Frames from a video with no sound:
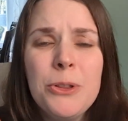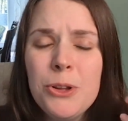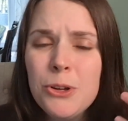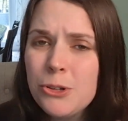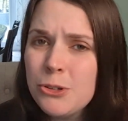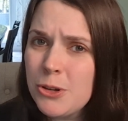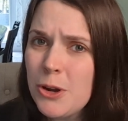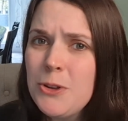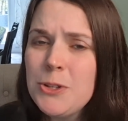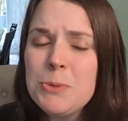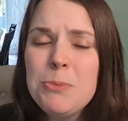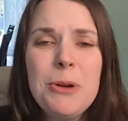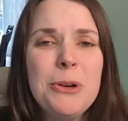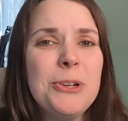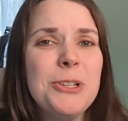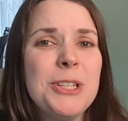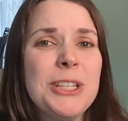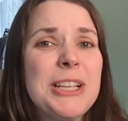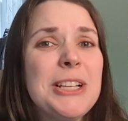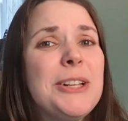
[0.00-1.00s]
their gross
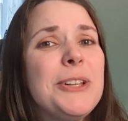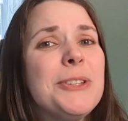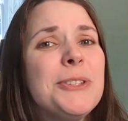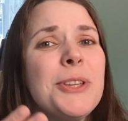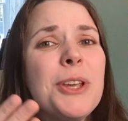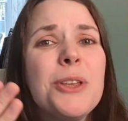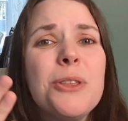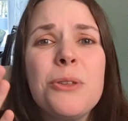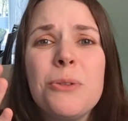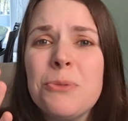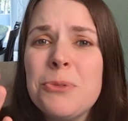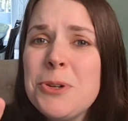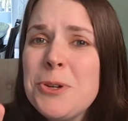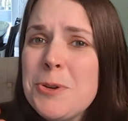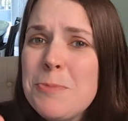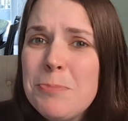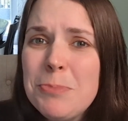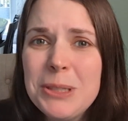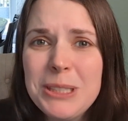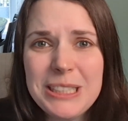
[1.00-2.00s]
motor skills
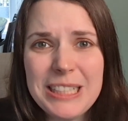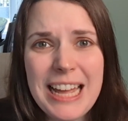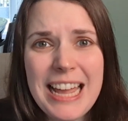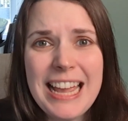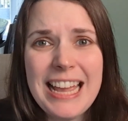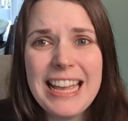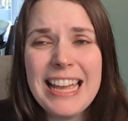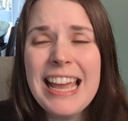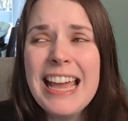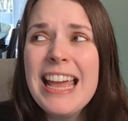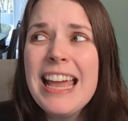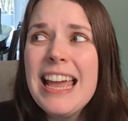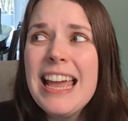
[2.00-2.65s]
through play.